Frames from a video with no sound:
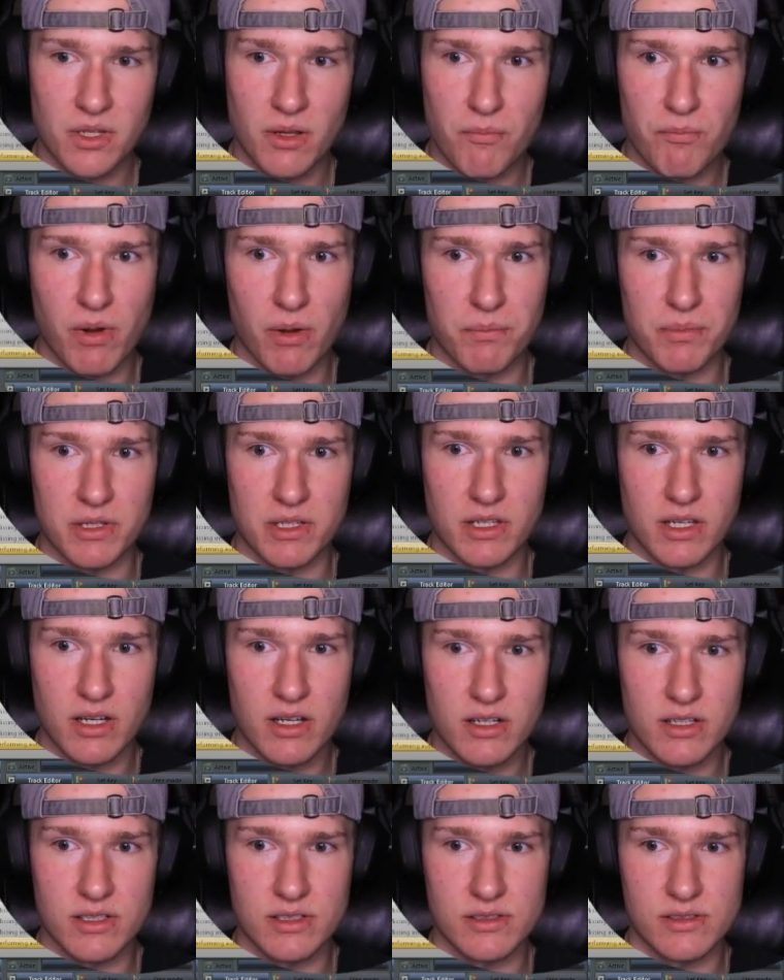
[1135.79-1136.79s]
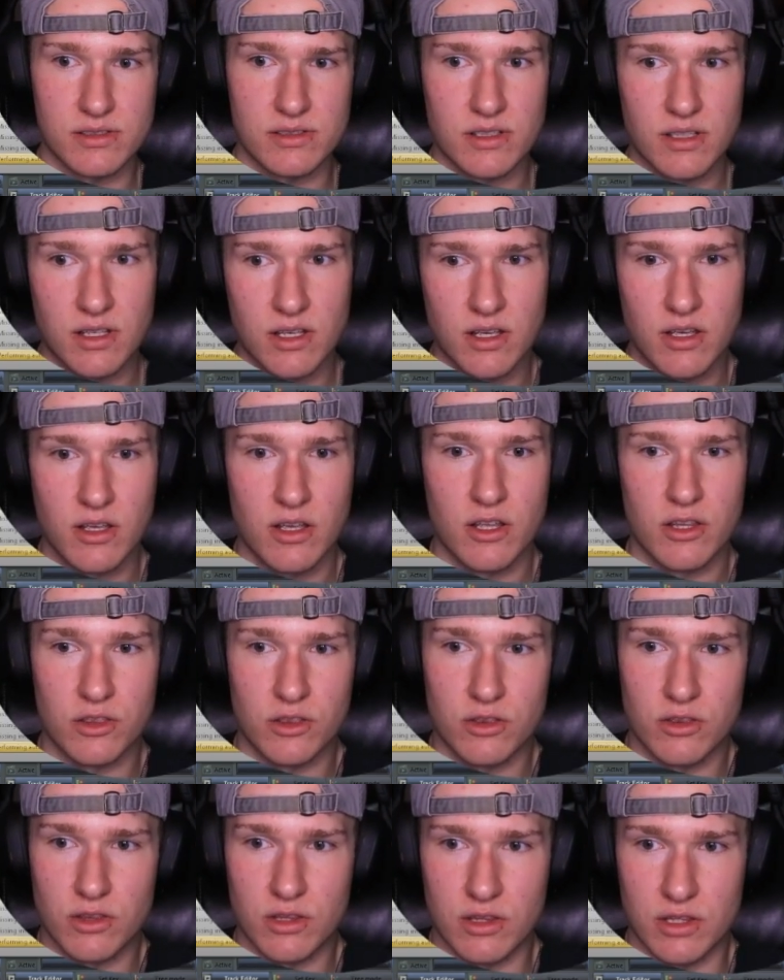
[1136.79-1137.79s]
But because,
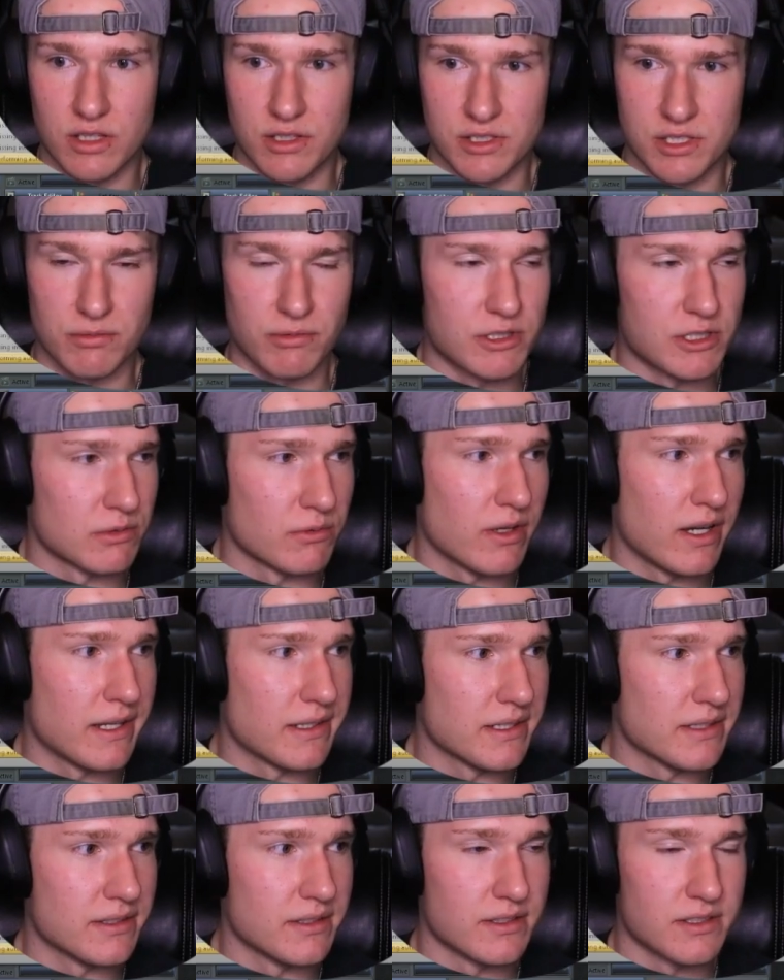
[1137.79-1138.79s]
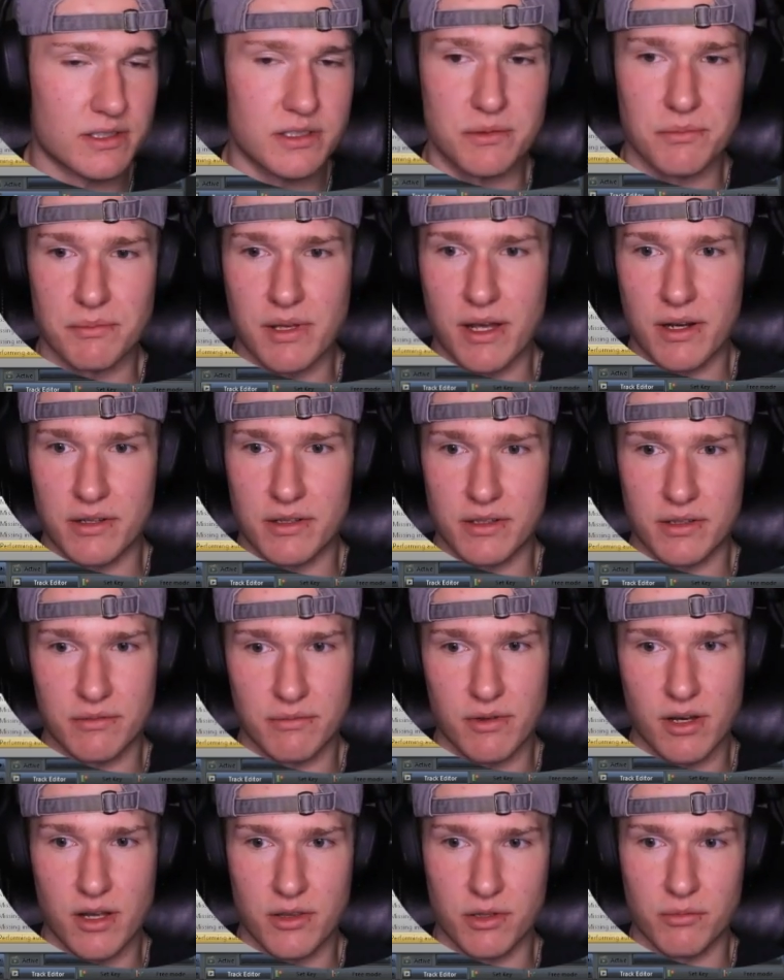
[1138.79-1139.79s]
and this is the reason why I did this and mounted it
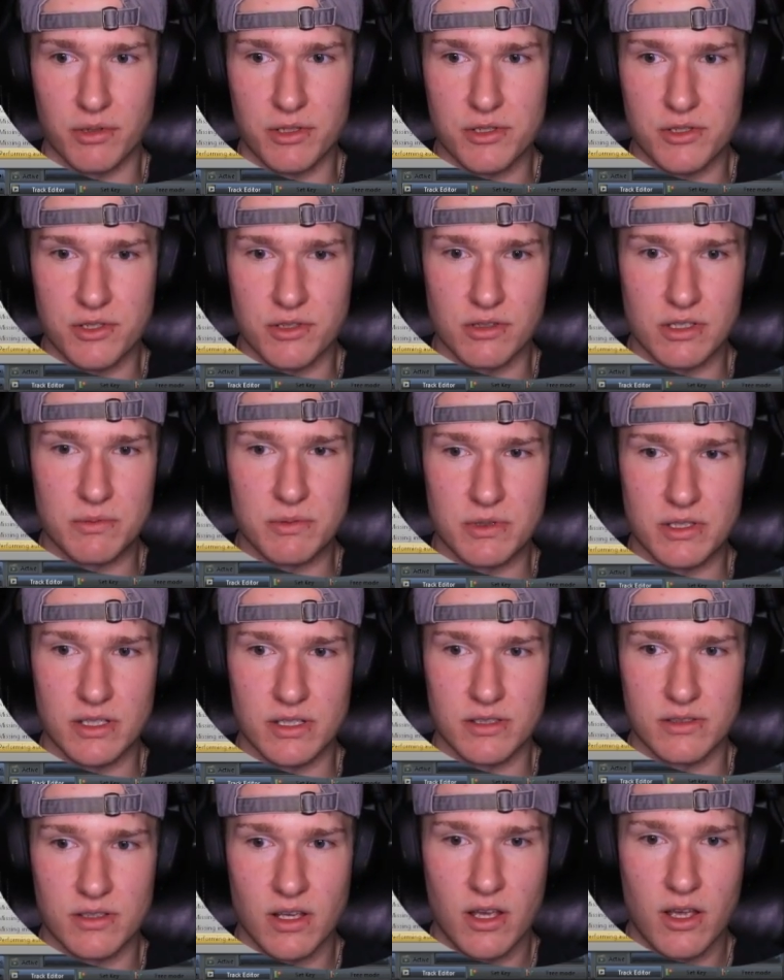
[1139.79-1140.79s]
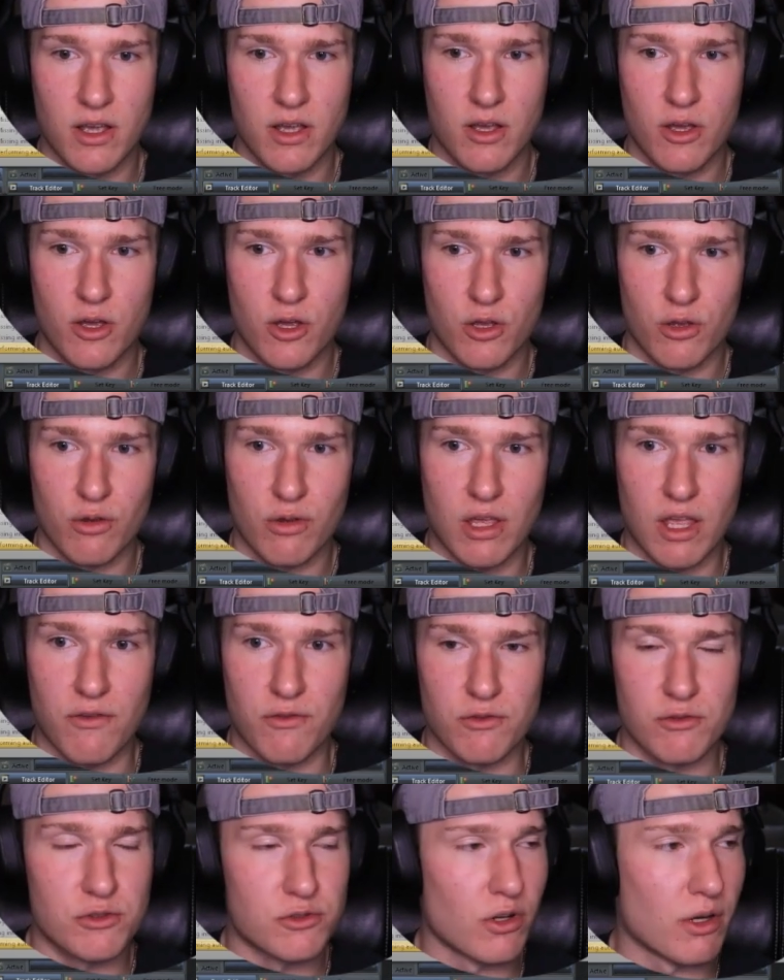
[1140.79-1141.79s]
on the windshield, is because if
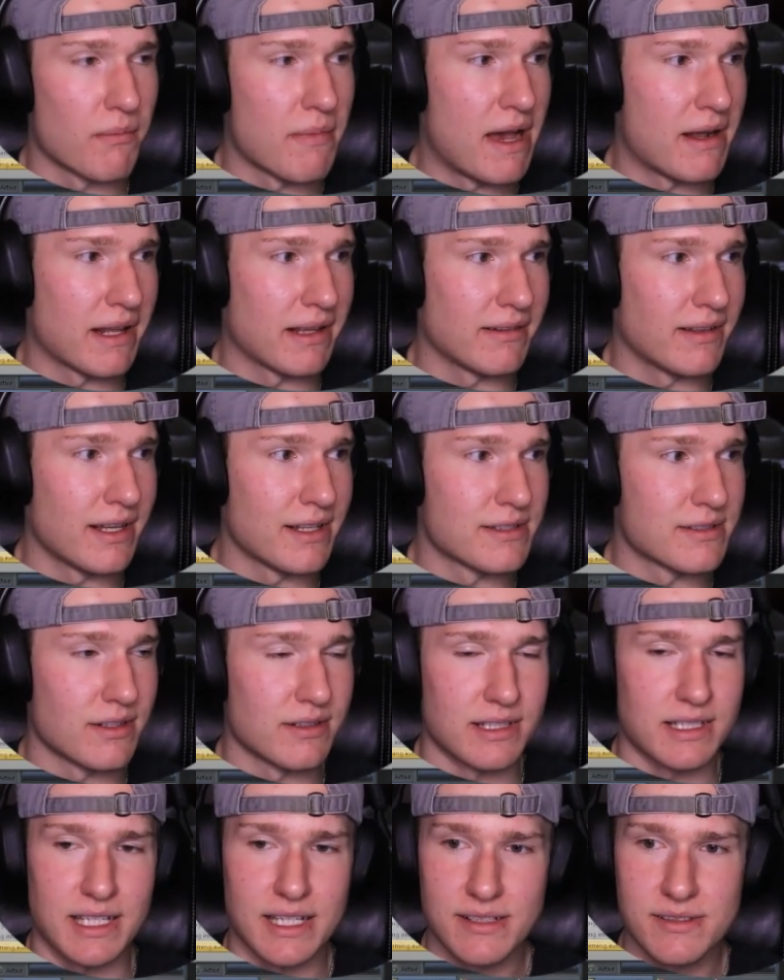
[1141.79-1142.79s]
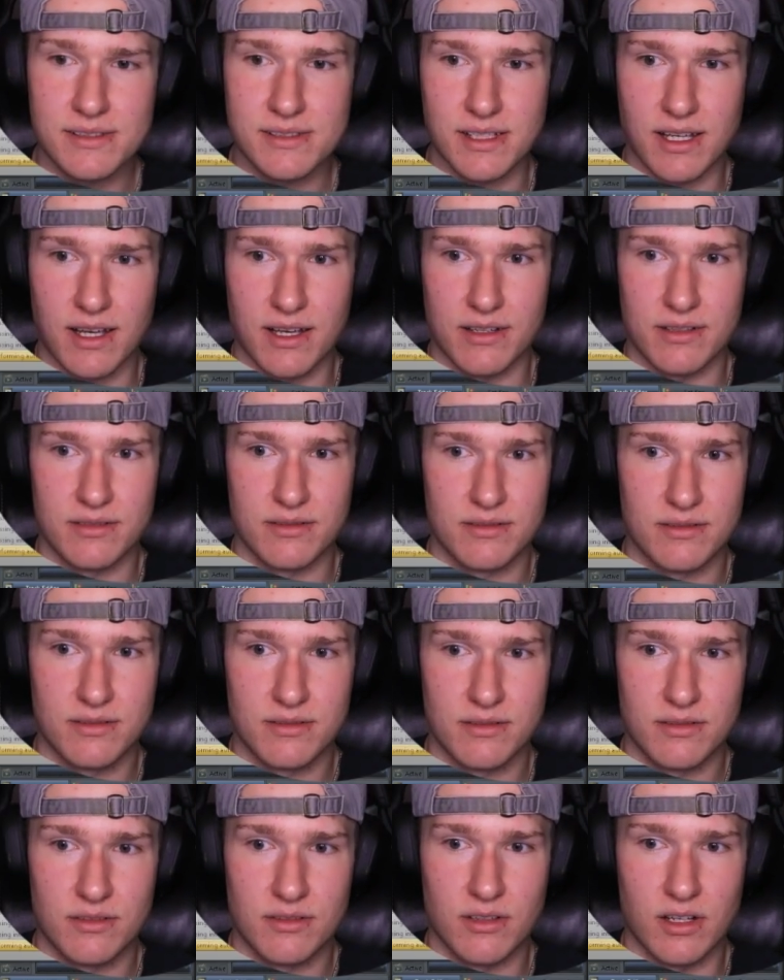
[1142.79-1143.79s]
you start mounting lights on the inside
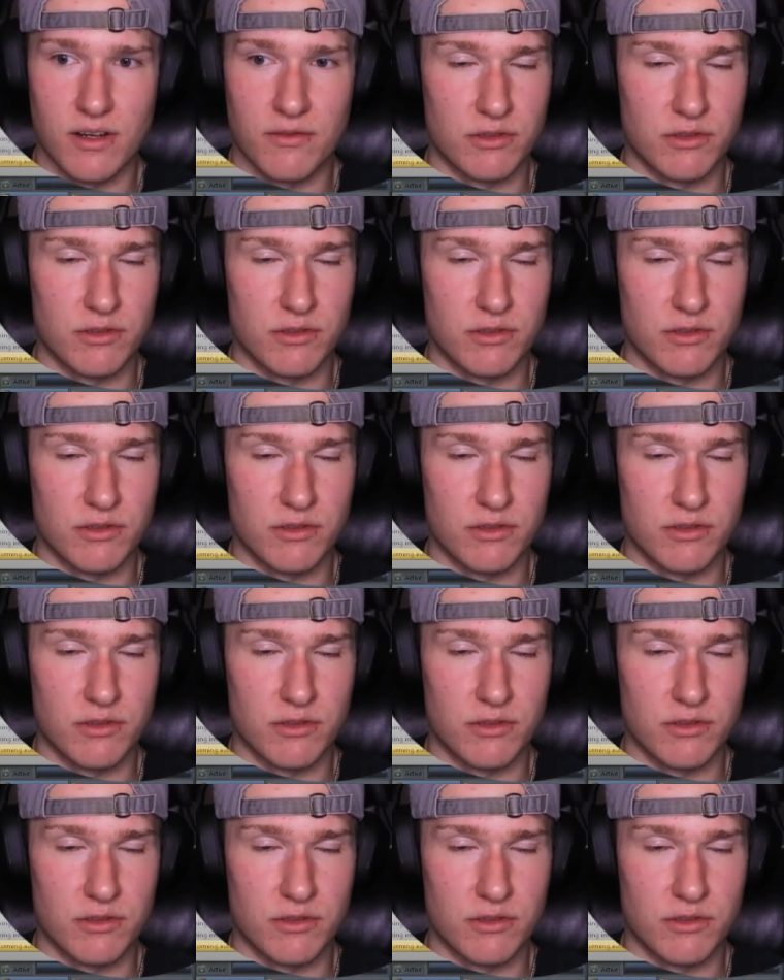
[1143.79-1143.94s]
of the